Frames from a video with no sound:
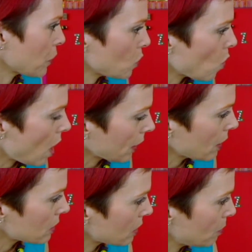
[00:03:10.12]
that you walk
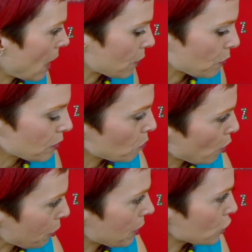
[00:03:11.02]
into the bathroom, the
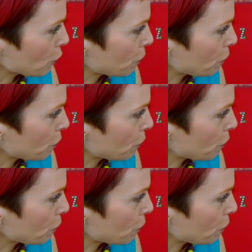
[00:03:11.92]
more things you